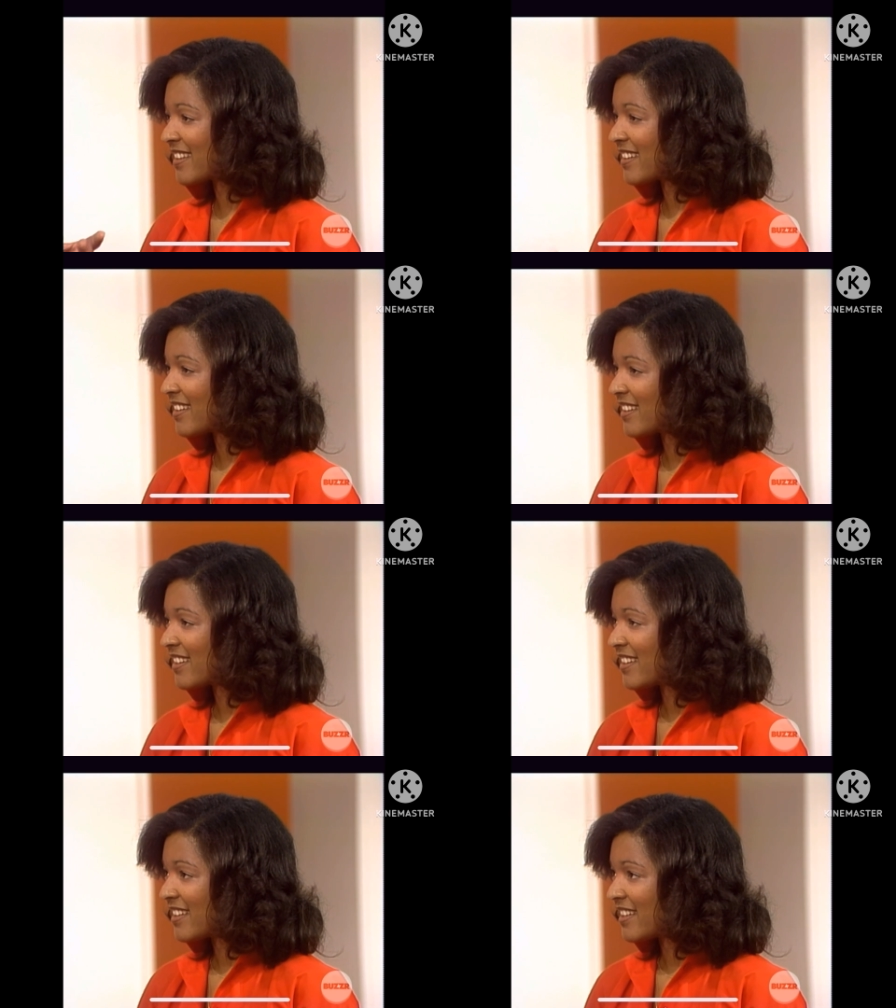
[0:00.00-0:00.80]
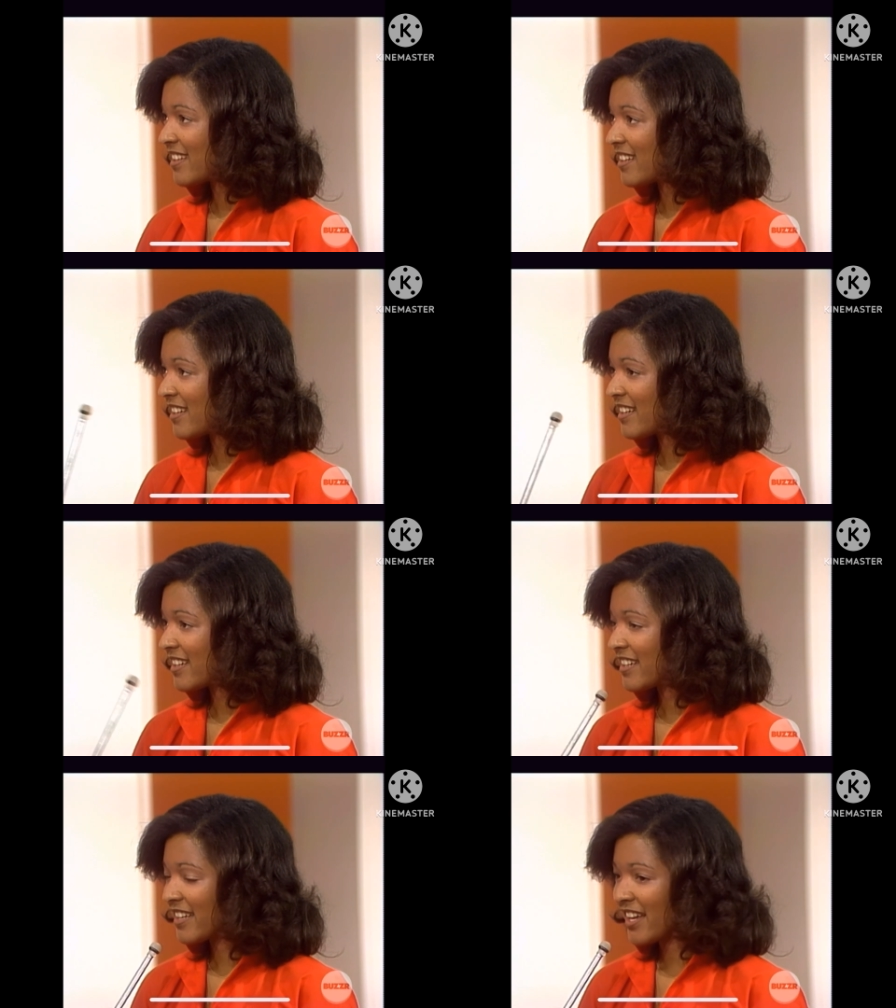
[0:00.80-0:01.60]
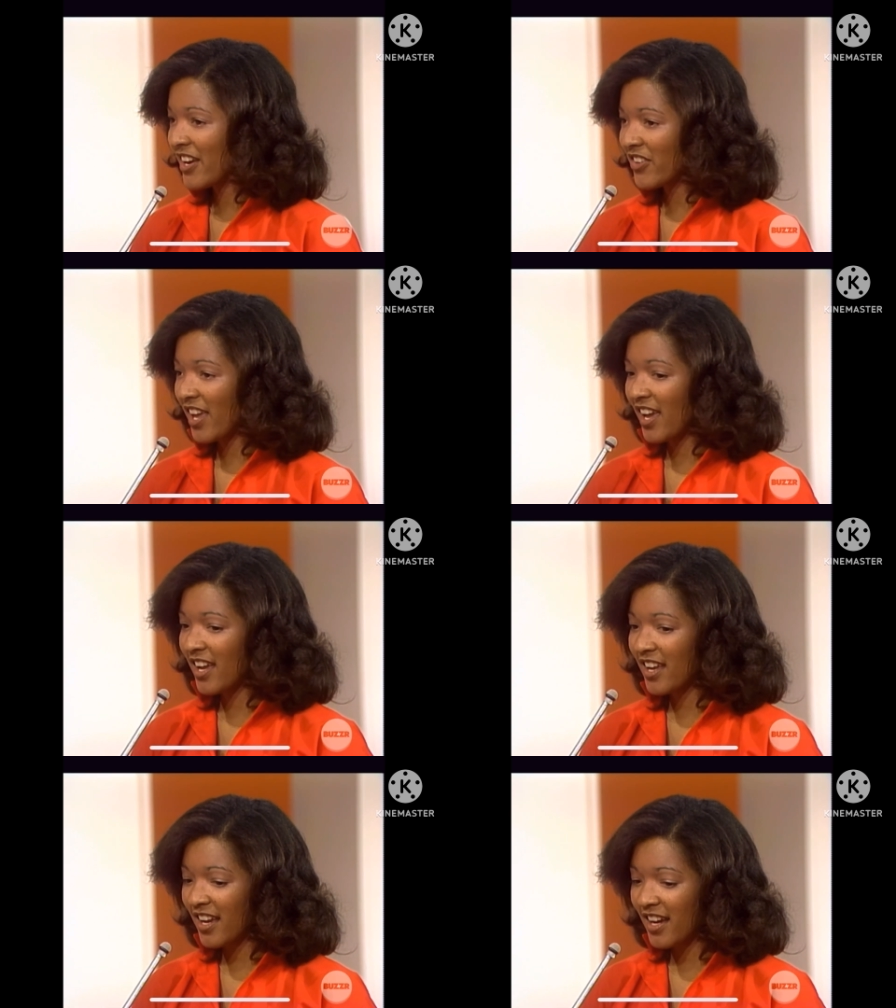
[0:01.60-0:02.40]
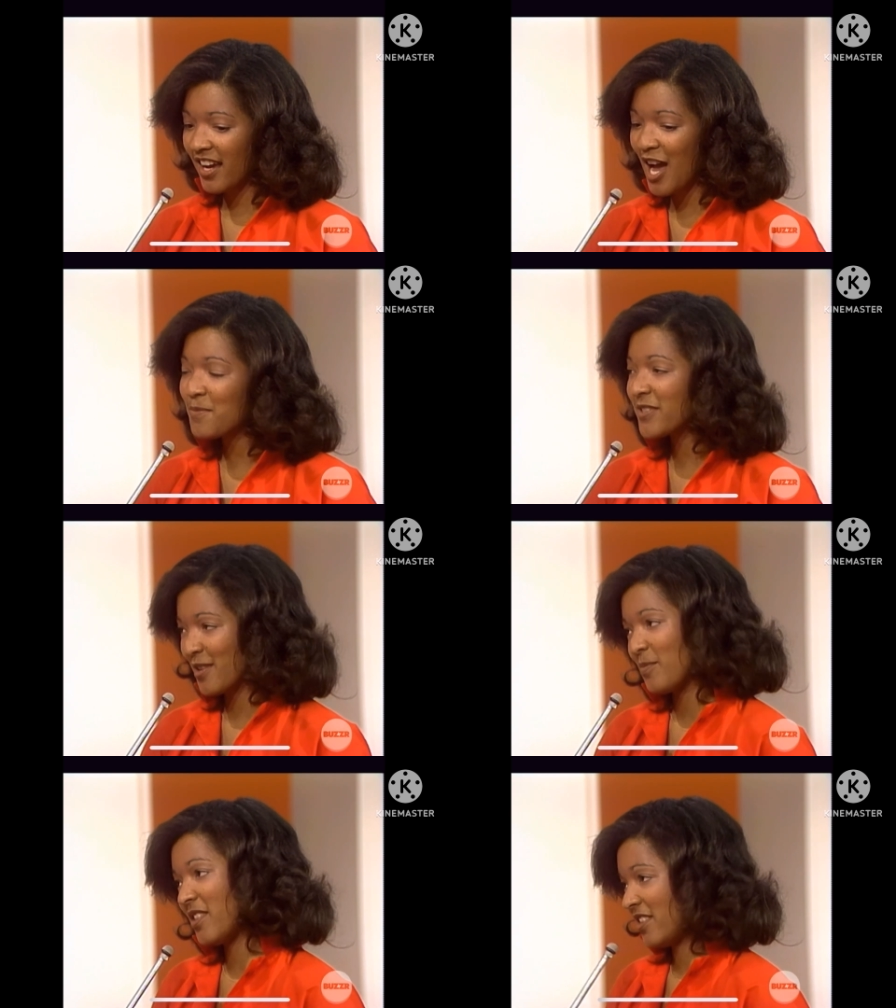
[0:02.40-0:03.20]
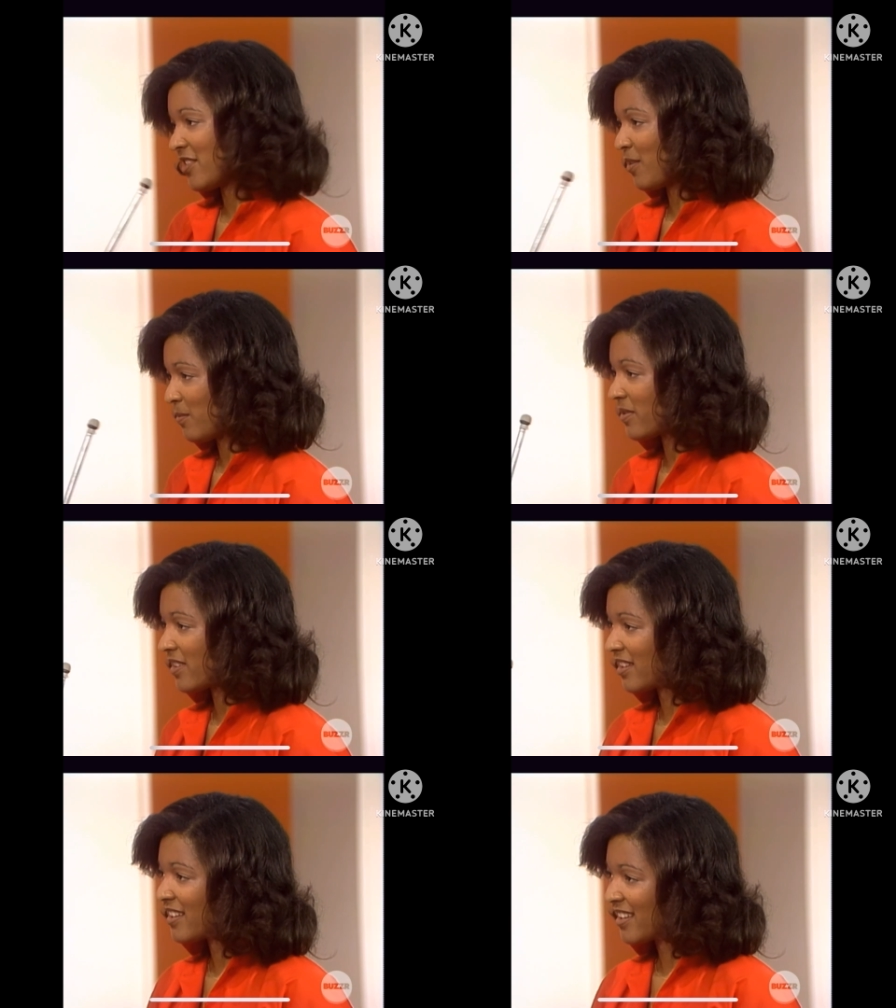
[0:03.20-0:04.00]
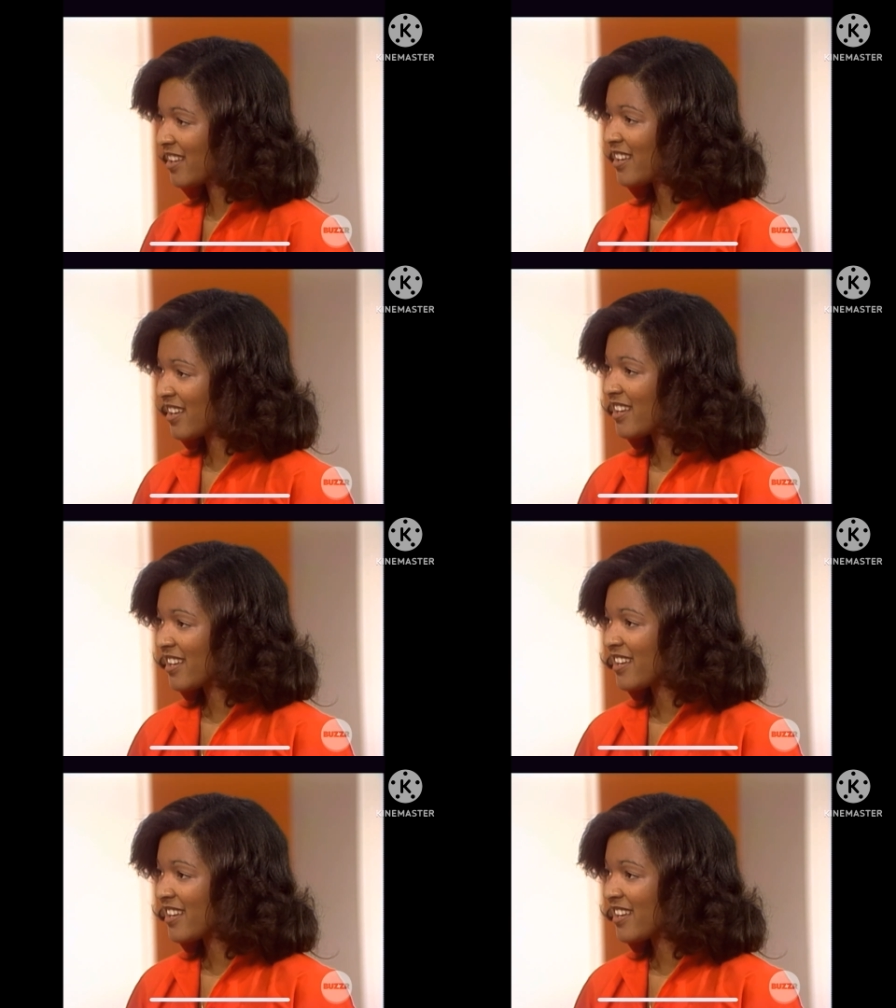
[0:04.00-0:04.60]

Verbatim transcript: parachute jump. Okay. Hop, skip, and a jump. Hop, skip, and